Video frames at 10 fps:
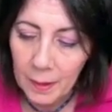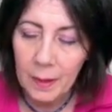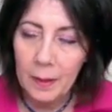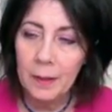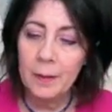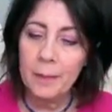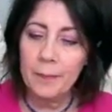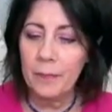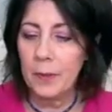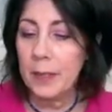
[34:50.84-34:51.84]

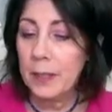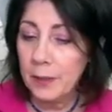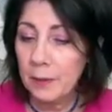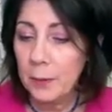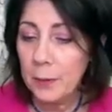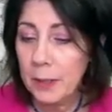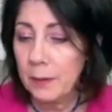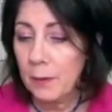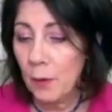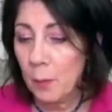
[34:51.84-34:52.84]
Um, anything we need
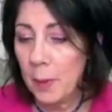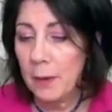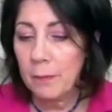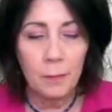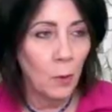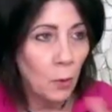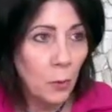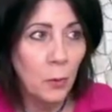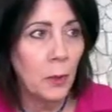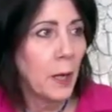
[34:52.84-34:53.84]
to know about
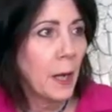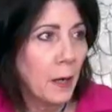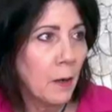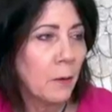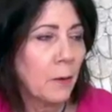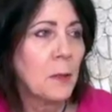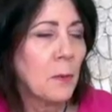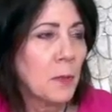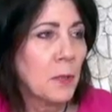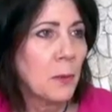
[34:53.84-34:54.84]
who or how this
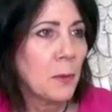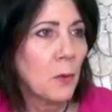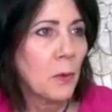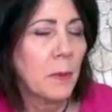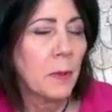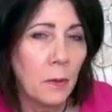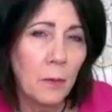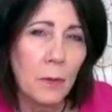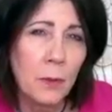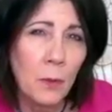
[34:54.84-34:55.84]
was absorbed. No,
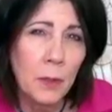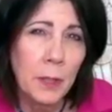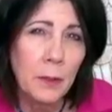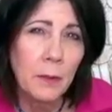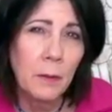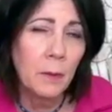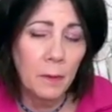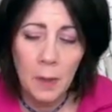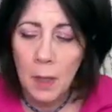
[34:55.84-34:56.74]
associations, no.